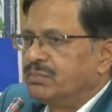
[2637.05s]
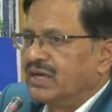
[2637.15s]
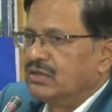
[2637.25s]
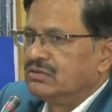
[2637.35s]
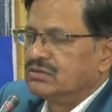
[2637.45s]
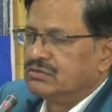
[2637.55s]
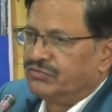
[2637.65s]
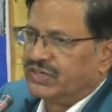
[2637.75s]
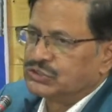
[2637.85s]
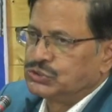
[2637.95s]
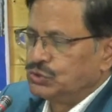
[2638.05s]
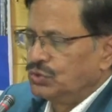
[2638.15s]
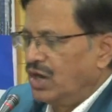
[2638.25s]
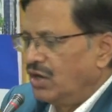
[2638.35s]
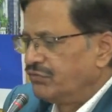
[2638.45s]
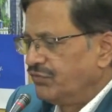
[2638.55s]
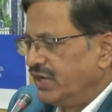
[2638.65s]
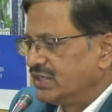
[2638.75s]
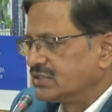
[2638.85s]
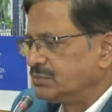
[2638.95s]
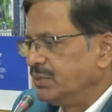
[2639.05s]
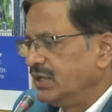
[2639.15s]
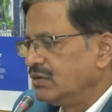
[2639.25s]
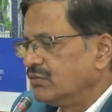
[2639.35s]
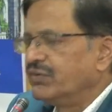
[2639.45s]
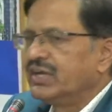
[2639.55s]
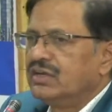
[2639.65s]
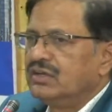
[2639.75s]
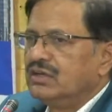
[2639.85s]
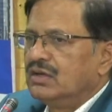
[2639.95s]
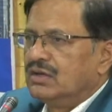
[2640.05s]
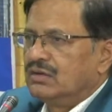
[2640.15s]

by virtue of its being very